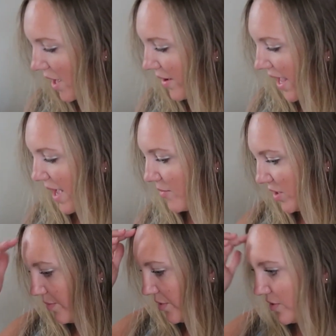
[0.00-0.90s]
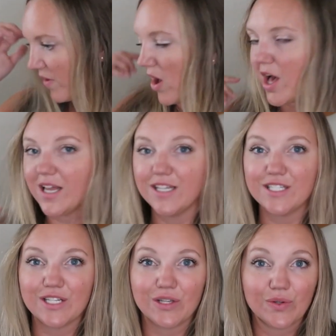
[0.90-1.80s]
Okay, I'm gonna move
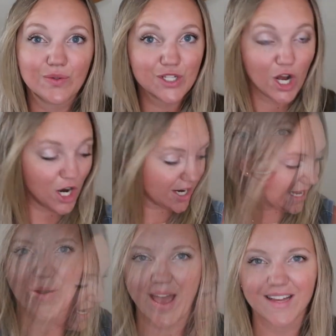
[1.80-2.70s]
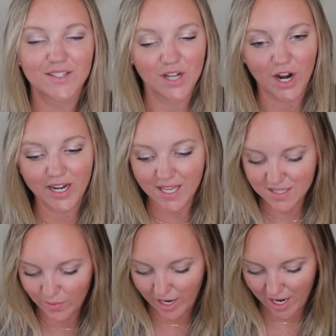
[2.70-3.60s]
on to Target. Okay, Target
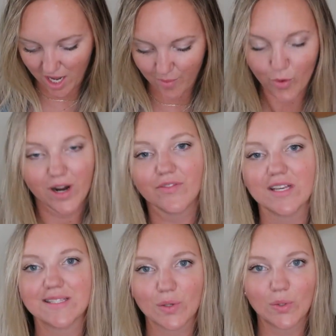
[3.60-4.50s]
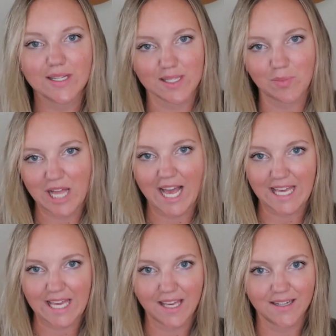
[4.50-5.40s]
is where I got more of the school
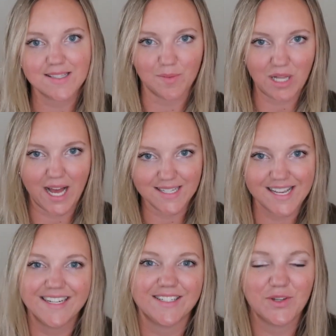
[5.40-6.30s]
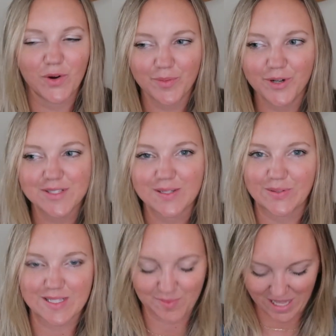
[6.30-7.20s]
supply-y supplies, normal
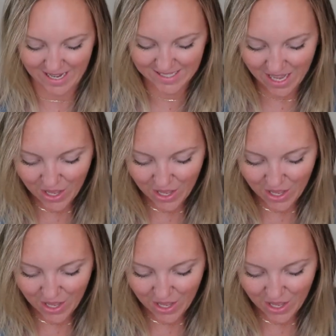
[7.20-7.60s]
school supplies.